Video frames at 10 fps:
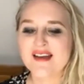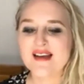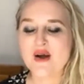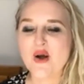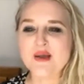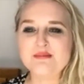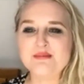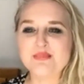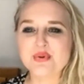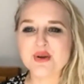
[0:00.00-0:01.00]
I'm
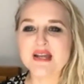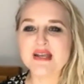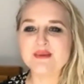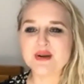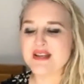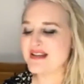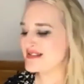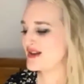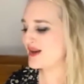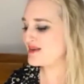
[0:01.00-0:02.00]
pretty
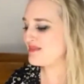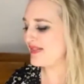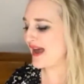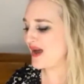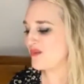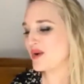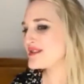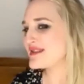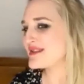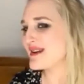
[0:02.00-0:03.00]
excited about that and what's
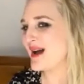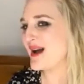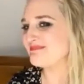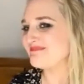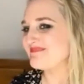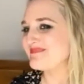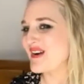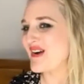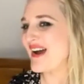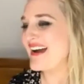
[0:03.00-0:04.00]
to come. All
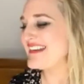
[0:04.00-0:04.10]
right.